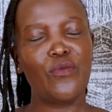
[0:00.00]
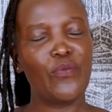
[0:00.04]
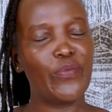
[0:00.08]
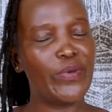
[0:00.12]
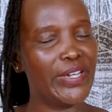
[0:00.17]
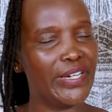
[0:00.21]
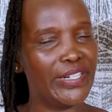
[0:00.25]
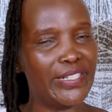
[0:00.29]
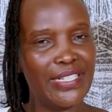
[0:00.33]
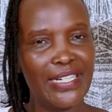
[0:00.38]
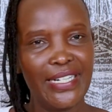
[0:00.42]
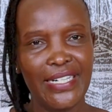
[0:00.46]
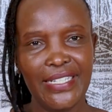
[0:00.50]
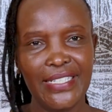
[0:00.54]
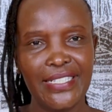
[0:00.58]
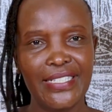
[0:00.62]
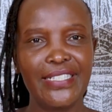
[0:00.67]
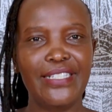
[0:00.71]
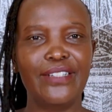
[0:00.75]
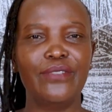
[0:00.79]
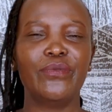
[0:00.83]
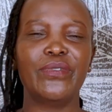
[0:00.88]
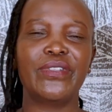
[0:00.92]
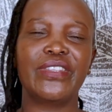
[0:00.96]
We are
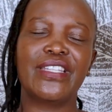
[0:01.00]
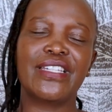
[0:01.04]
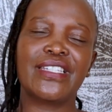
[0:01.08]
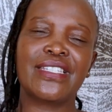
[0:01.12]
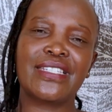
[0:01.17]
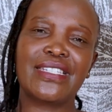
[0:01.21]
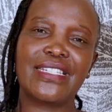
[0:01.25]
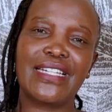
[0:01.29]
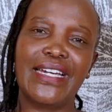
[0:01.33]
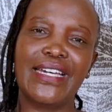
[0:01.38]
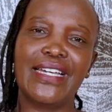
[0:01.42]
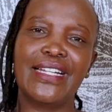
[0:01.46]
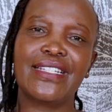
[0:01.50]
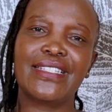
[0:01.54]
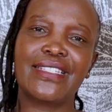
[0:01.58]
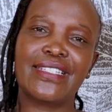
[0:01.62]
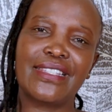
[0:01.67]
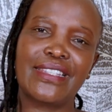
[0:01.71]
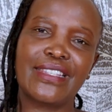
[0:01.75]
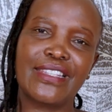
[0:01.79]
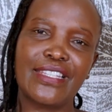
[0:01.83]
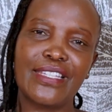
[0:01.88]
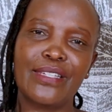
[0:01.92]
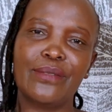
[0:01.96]
done with the
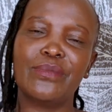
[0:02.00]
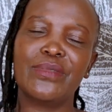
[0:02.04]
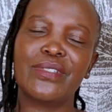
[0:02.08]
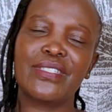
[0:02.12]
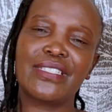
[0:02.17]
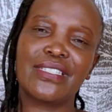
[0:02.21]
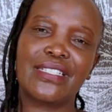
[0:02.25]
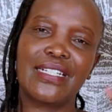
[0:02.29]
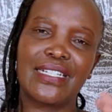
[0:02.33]
styles, themes,